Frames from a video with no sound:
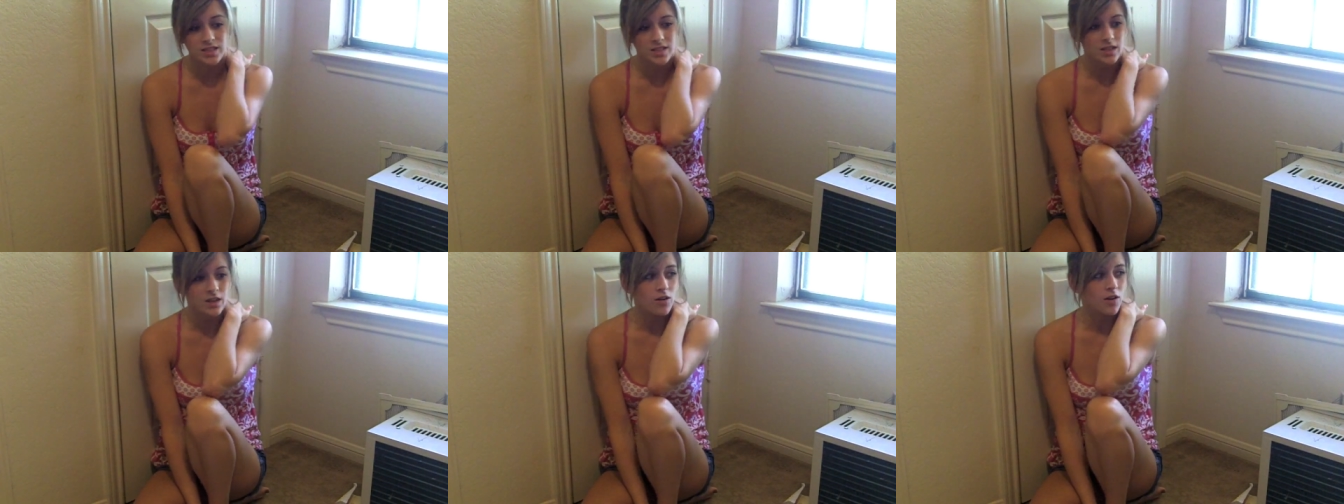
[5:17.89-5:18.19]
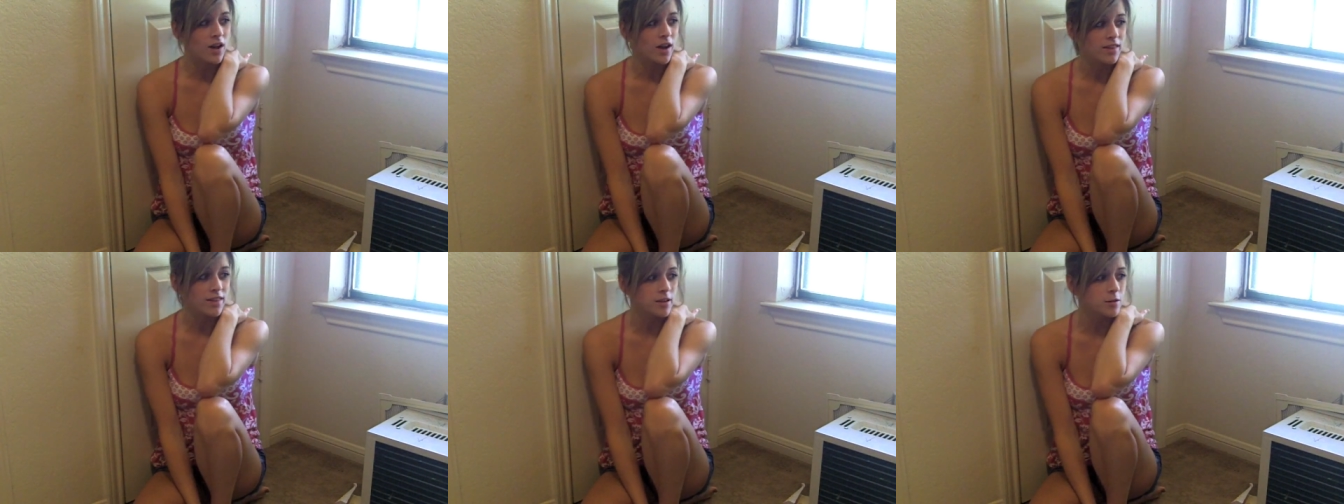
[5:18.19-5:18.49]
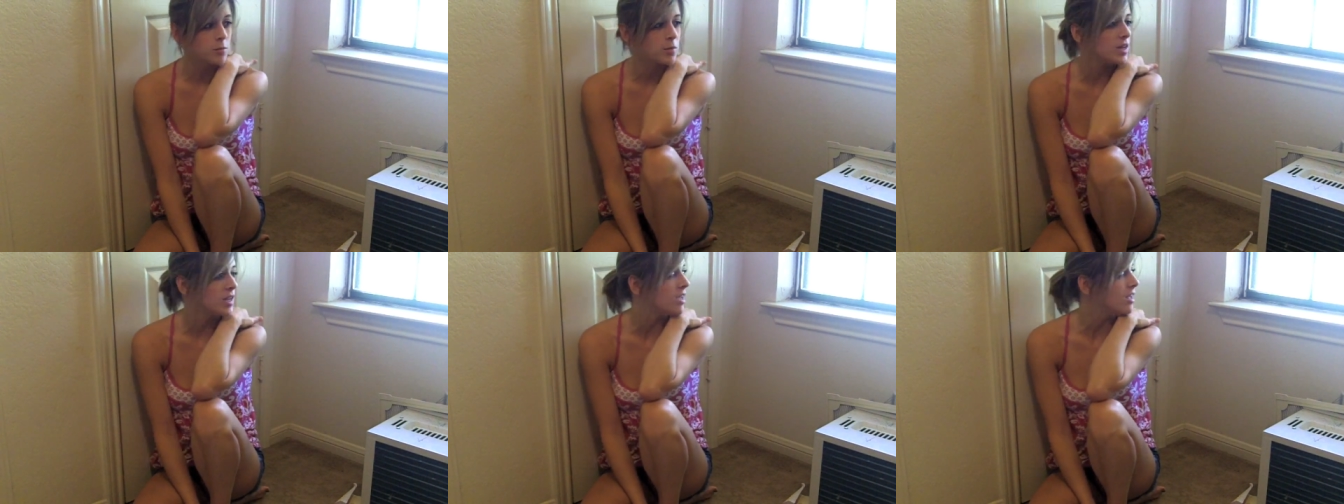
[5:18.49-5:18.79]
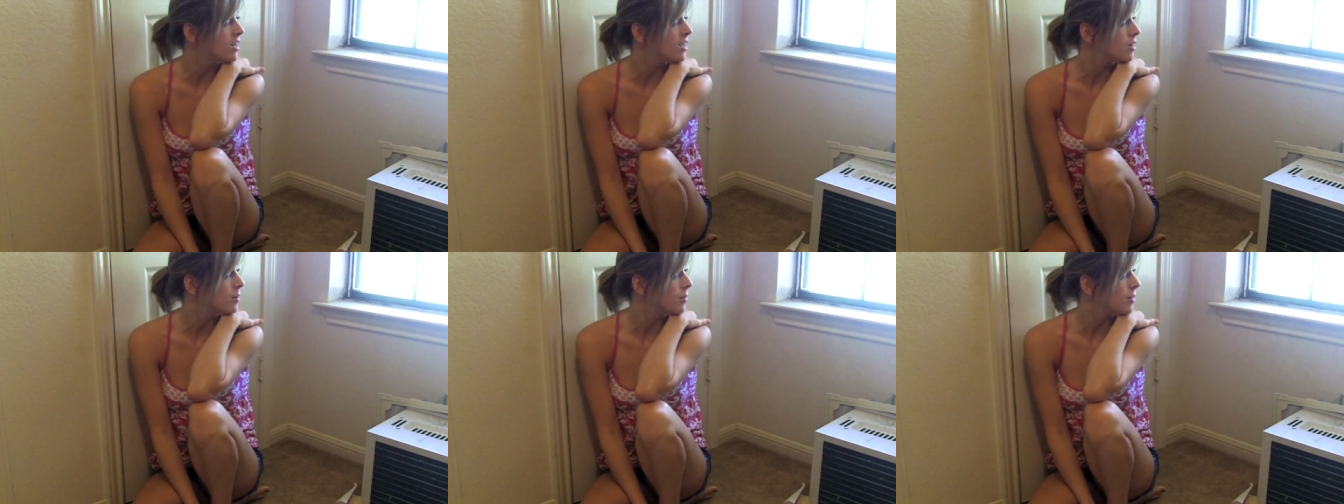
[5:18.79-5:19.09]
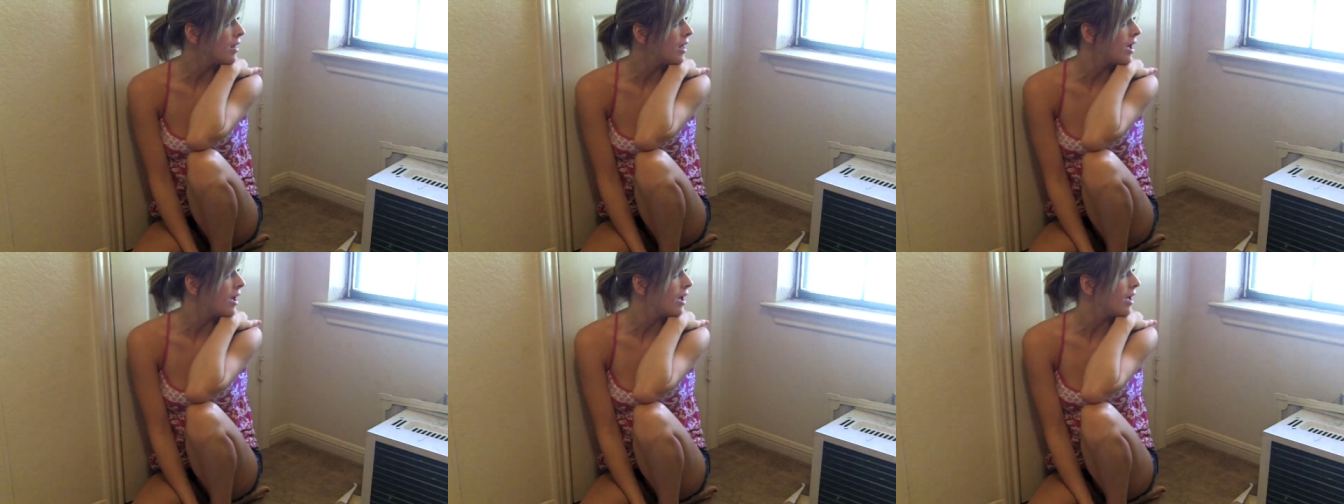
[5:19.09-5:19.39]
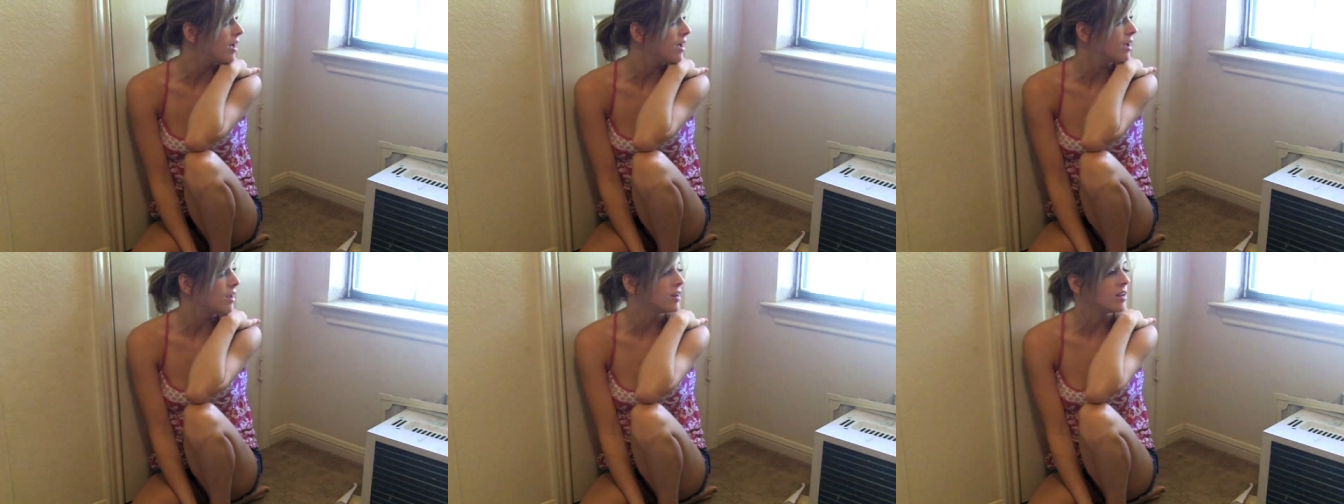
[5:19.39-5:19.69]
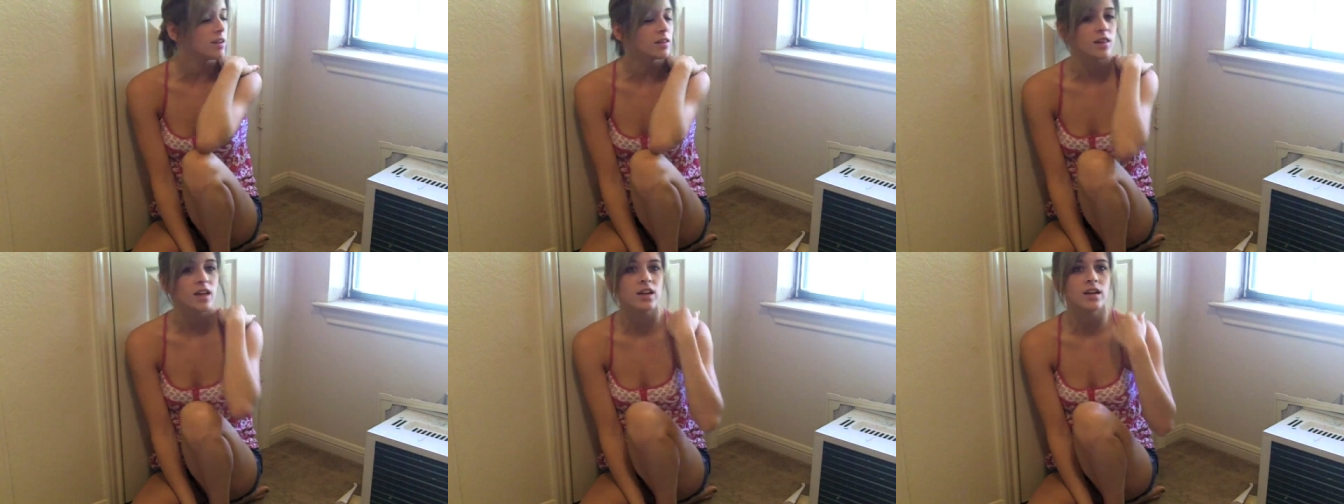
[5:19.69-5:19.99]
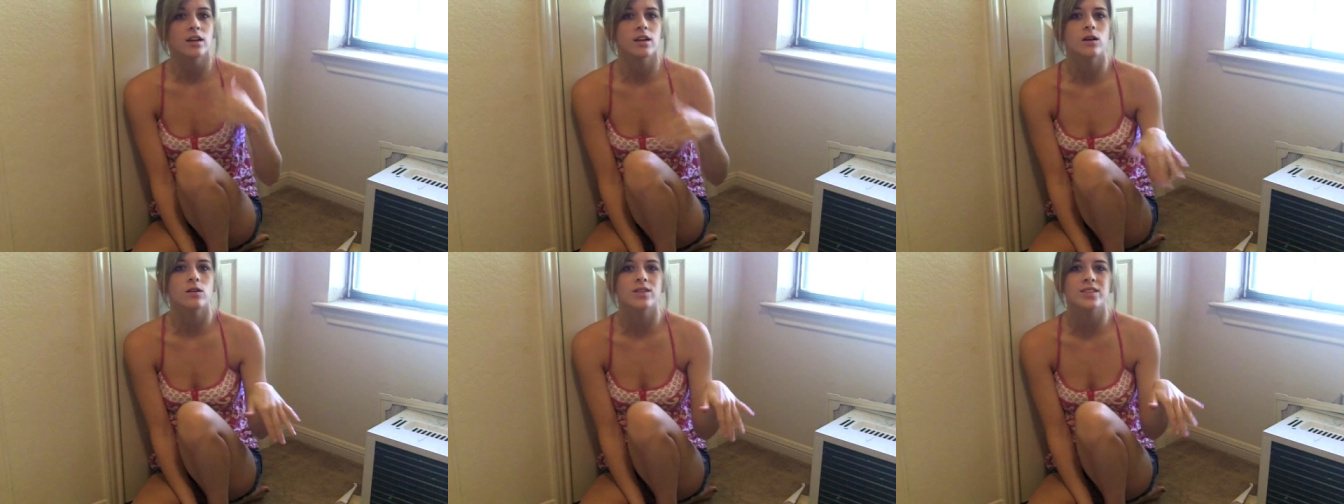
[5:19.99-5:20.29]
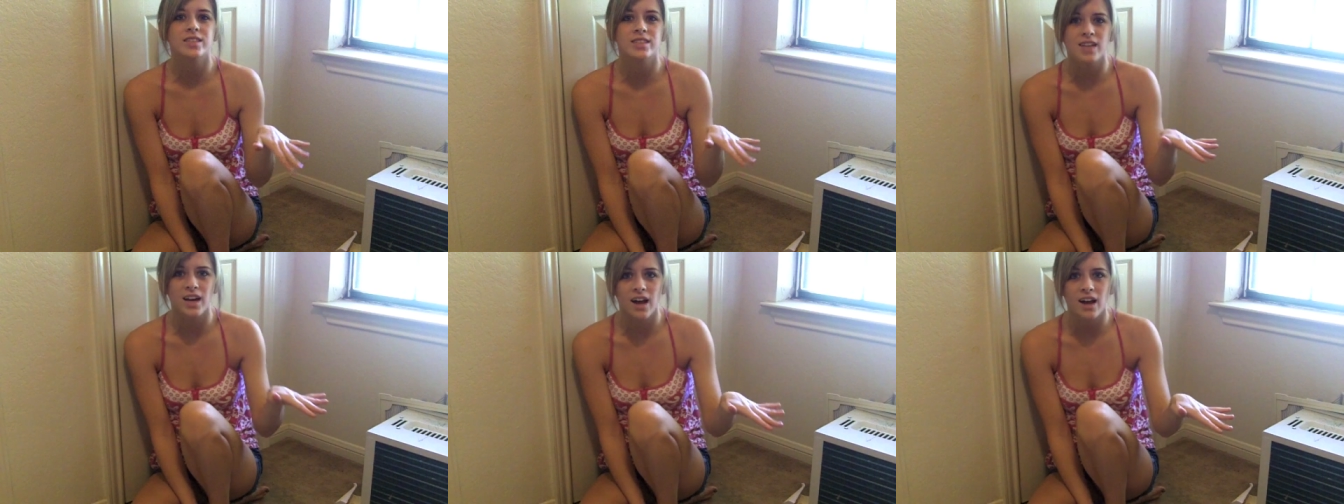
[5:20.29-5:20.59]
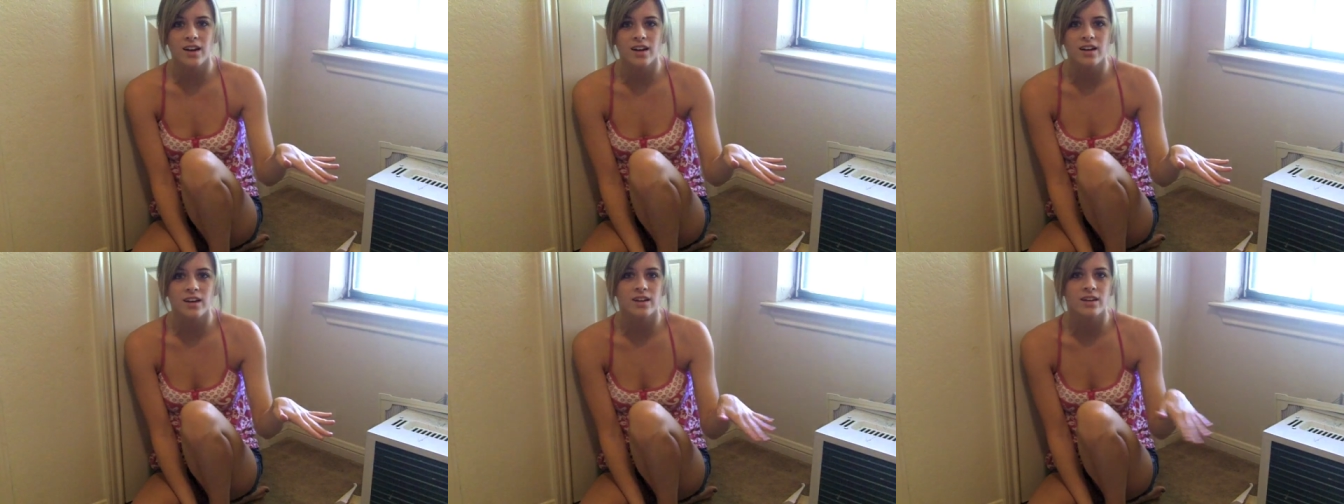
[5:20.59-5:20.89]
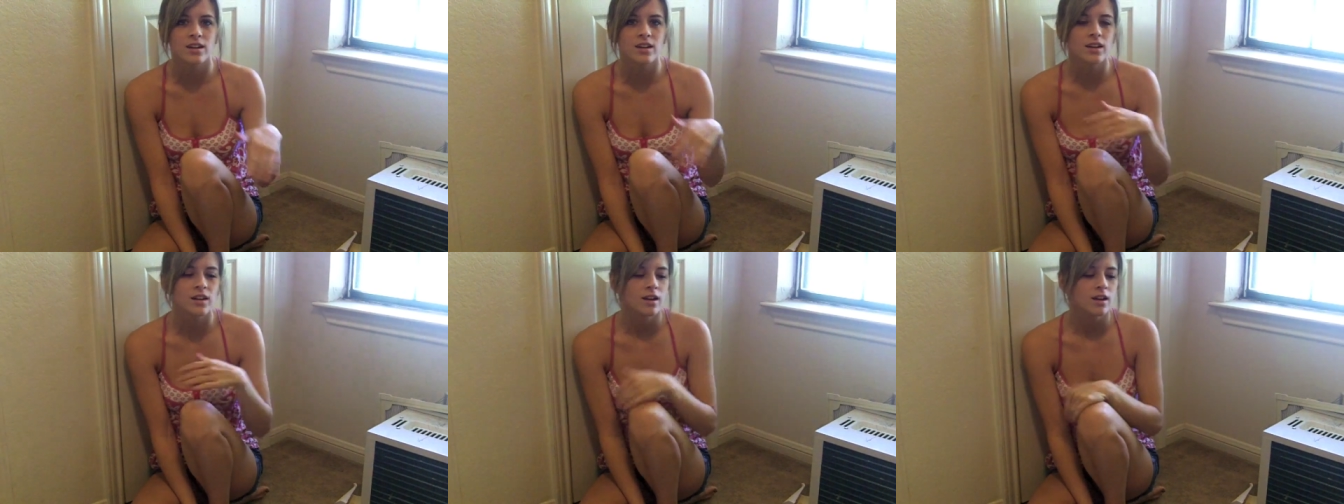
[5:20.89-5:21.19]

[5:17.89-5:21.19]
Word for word: So I think I'm gonna get him that, and he, they can go inside it.